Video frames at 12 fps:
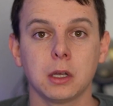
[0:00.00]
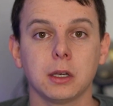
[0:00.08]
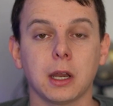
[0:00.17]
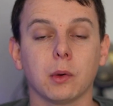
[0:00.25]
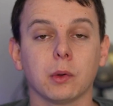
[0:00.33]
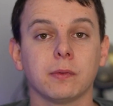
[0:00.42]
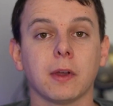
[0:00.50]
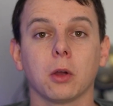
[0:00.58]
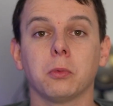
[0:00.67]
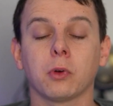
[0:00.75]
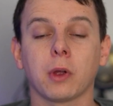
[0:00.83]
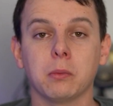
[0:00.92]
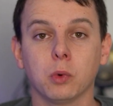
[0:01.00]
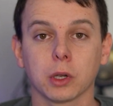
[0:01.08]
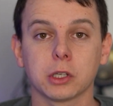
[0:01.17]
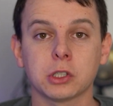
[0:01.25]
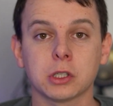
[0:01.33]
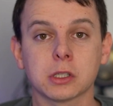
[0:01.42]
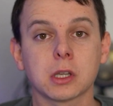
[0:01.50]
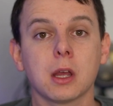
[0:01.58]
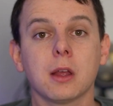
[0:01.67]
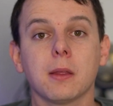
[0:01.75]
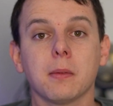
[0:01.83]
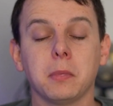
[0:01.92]
Now, with variable rate mortgages,
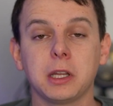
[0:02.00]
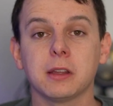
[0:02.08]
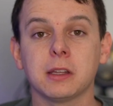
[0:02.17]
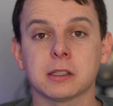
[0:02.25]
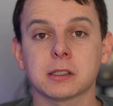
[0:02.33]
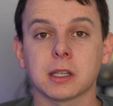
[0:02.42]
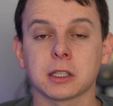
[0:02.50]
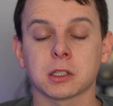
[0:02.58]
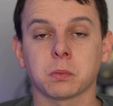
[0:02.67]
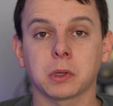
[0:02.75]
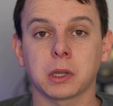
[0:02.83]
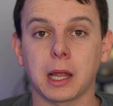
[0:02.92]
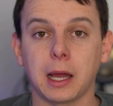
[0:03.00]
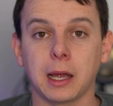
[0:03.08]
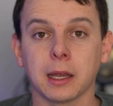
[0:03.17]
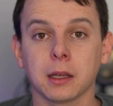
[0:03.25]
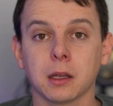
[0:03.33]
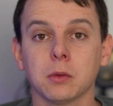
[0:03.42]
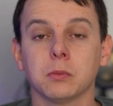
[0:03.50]
many of these things apply,